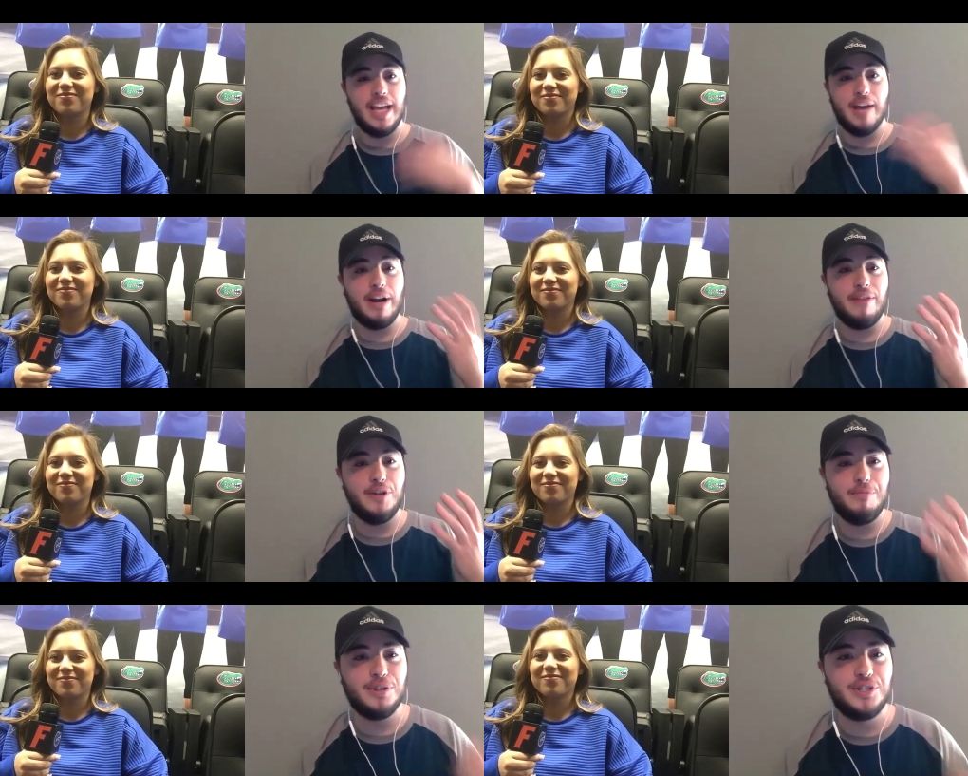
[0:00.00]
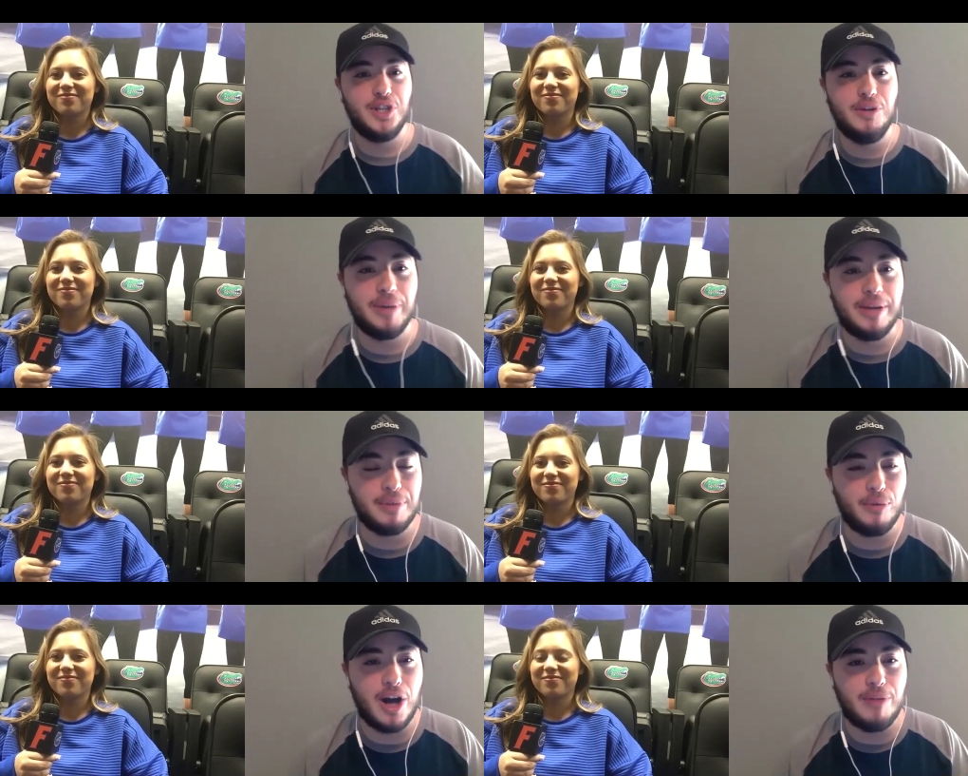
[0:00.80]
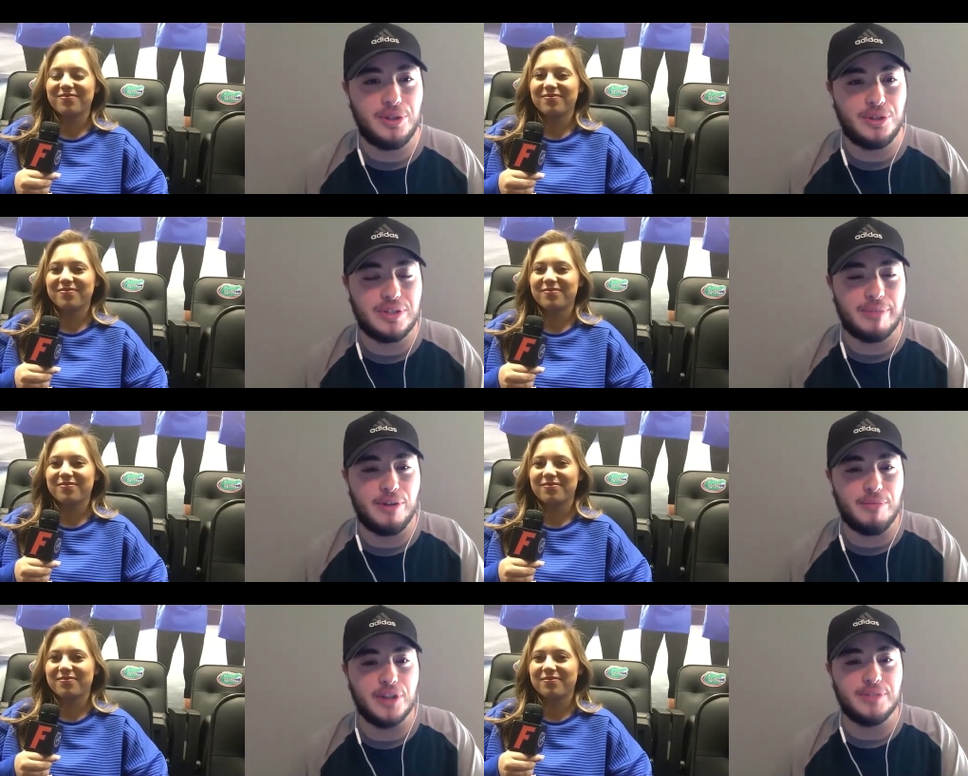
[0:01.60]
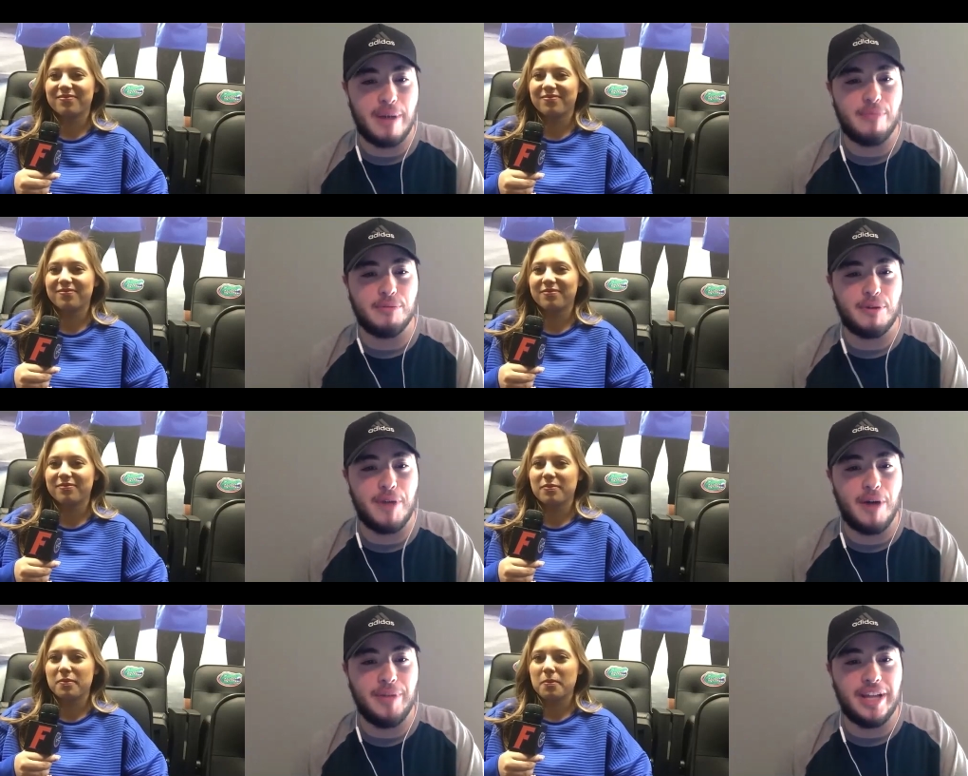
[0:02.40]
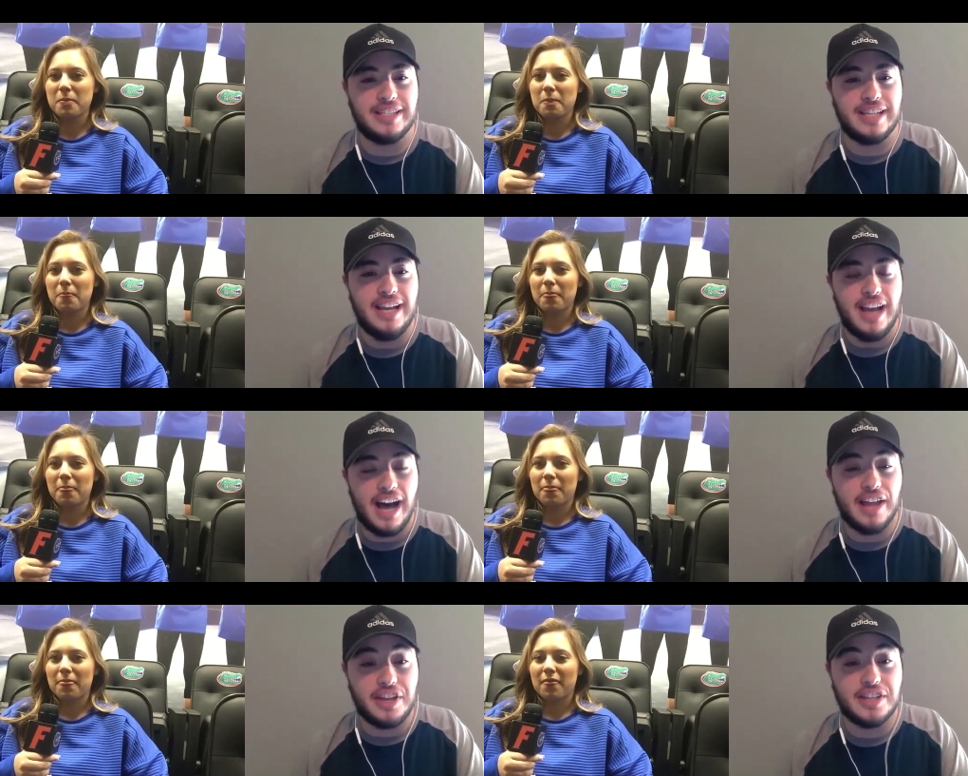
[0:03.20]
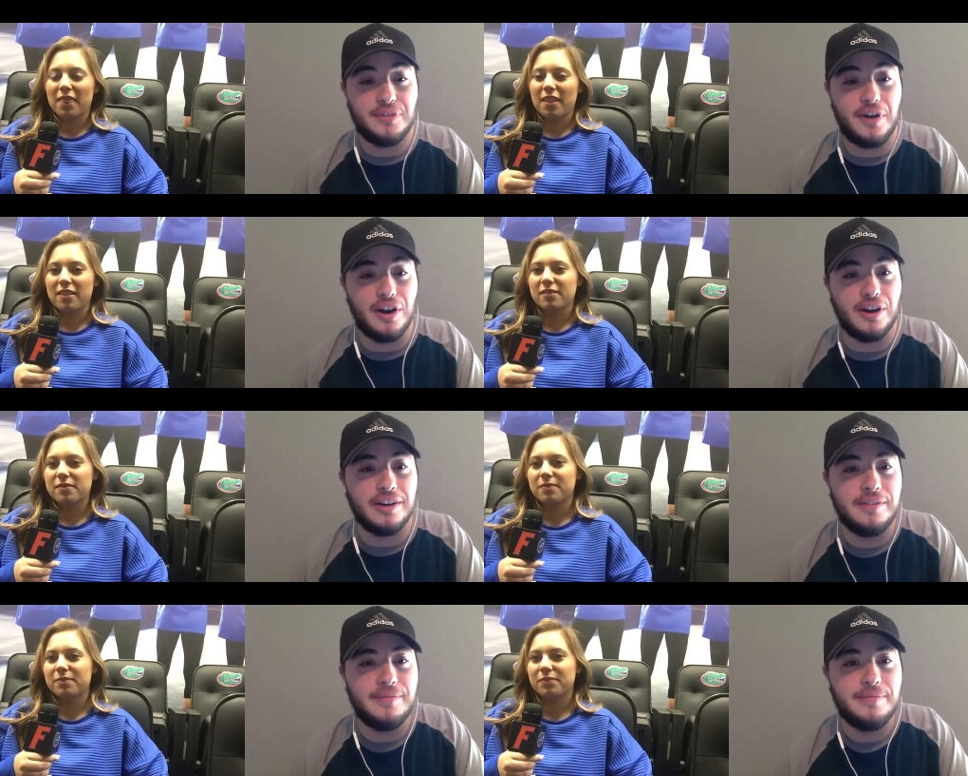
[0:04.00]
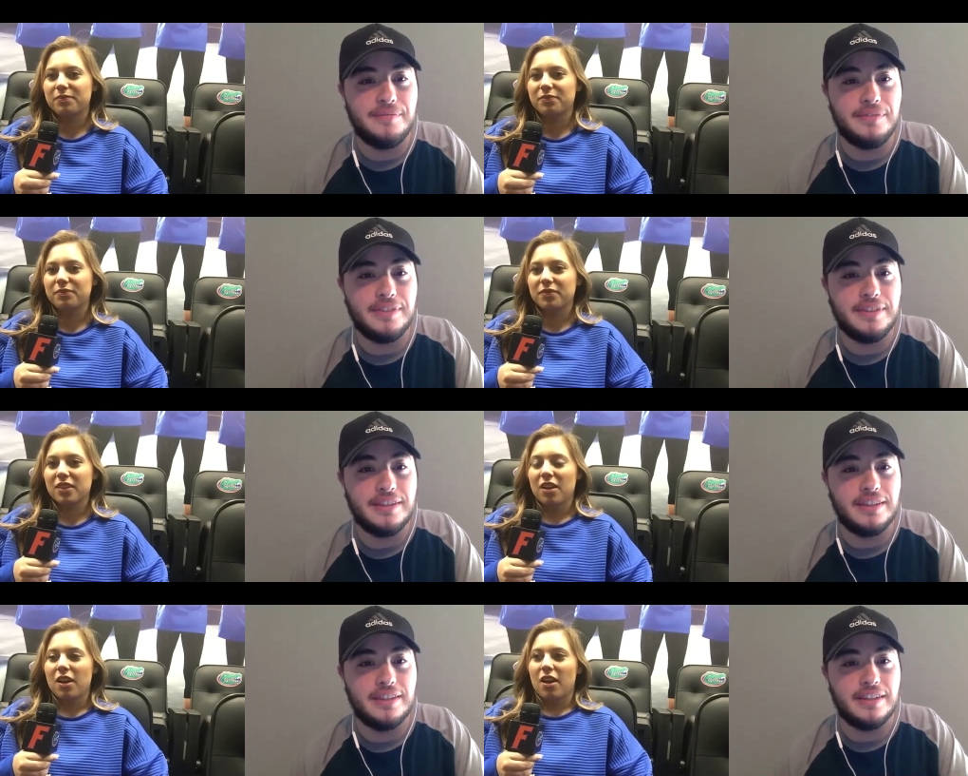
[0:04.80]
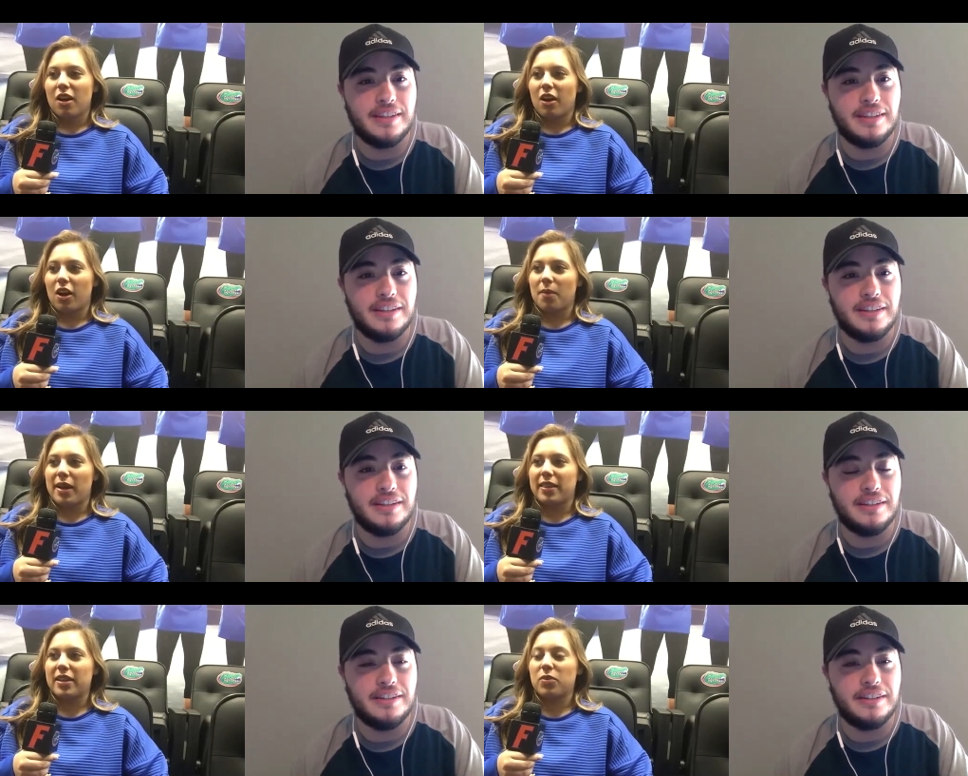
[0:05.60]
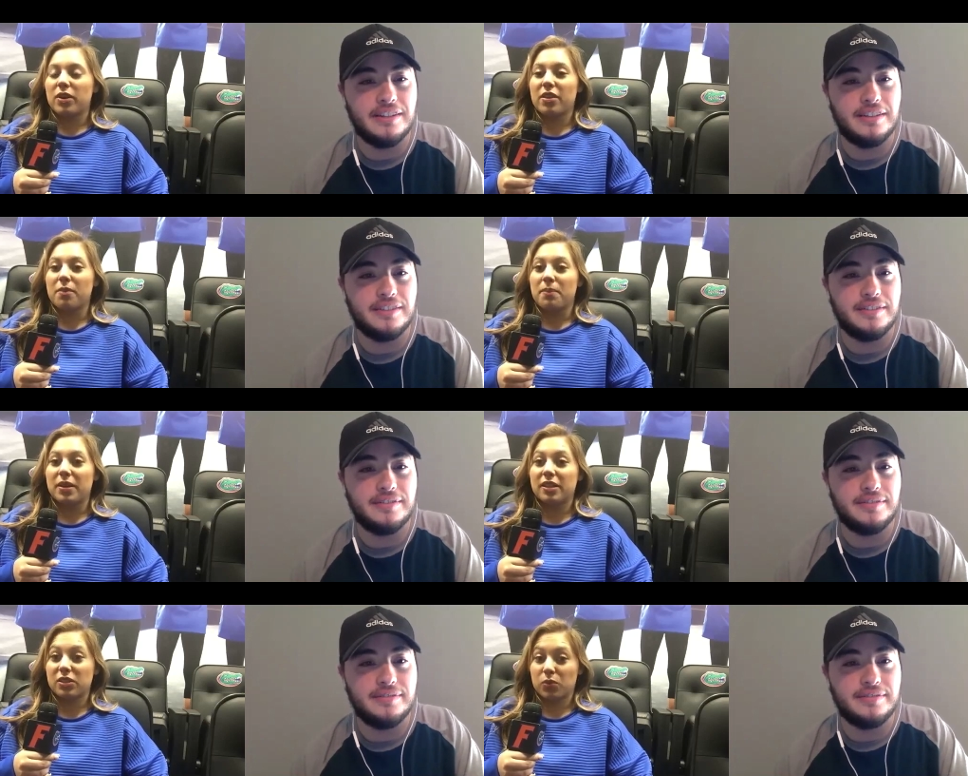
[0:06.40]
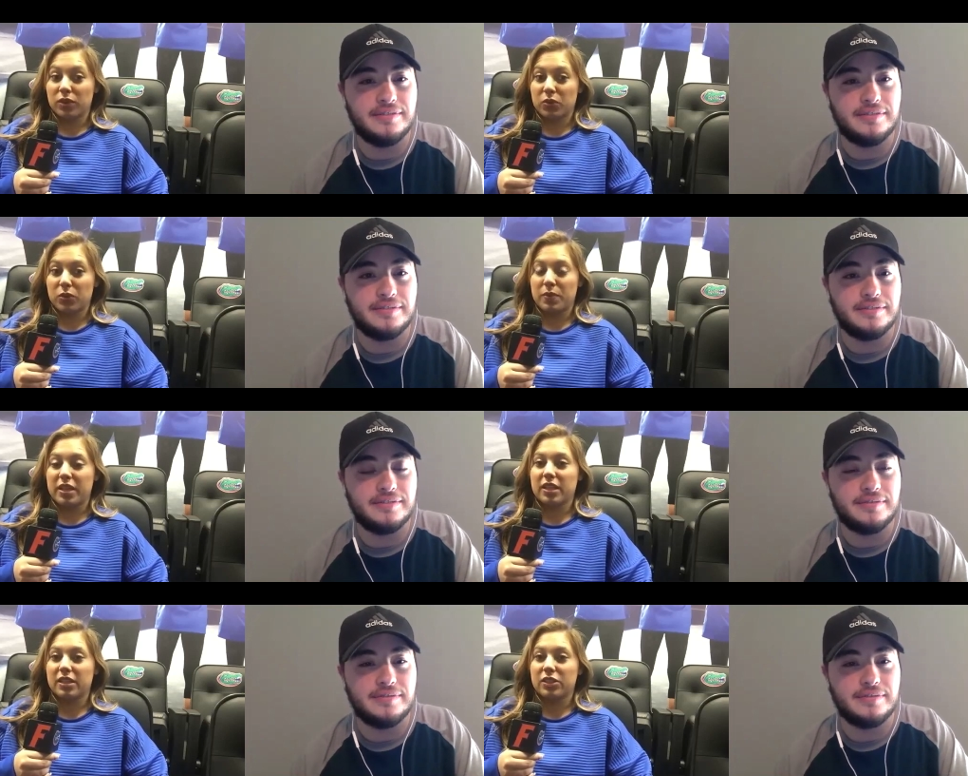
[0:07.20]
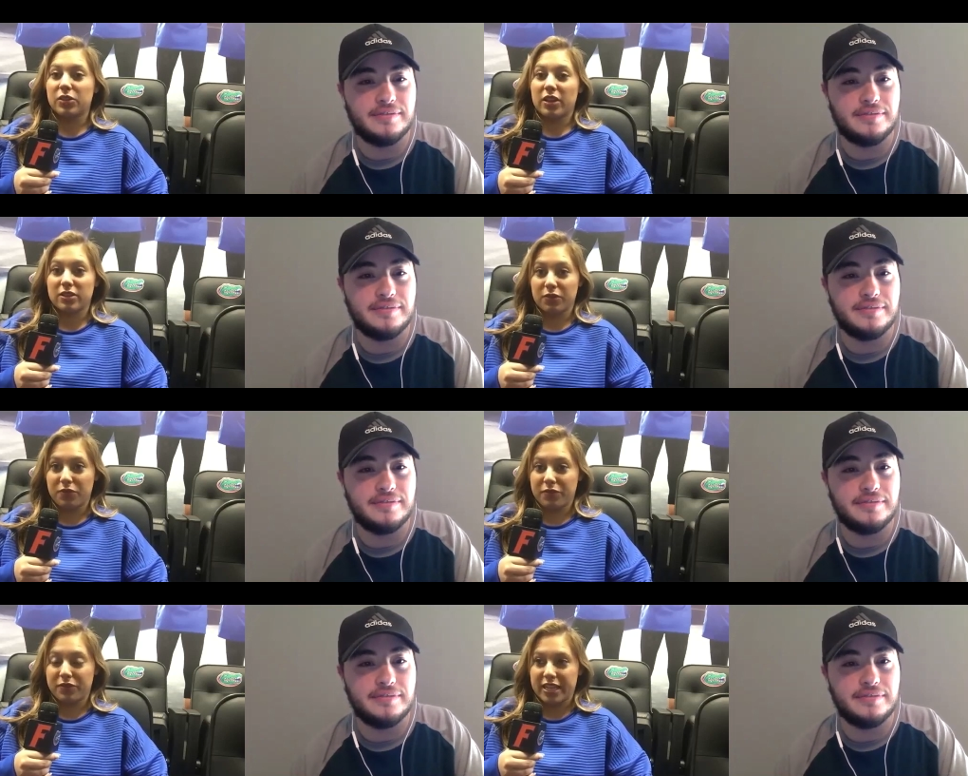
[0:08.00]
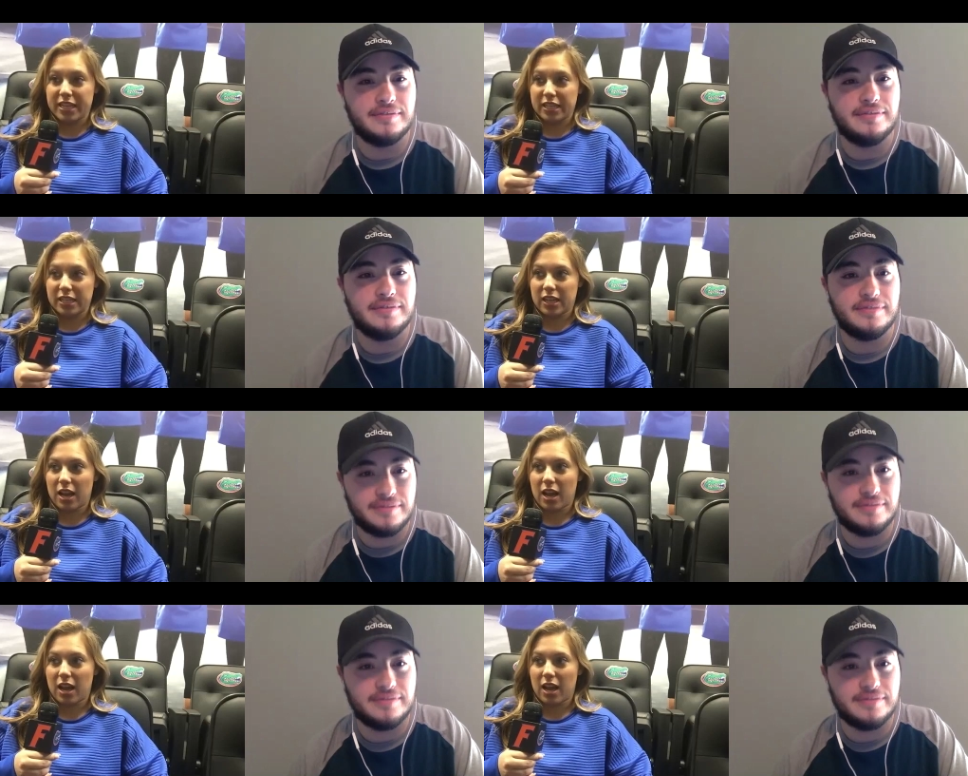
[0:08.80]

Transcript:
Speaker 1: and whatever you pursue, but walk me through some of your most memorable moments thus far.
Speaker 2: I think one of the biggest ones would be in 2015,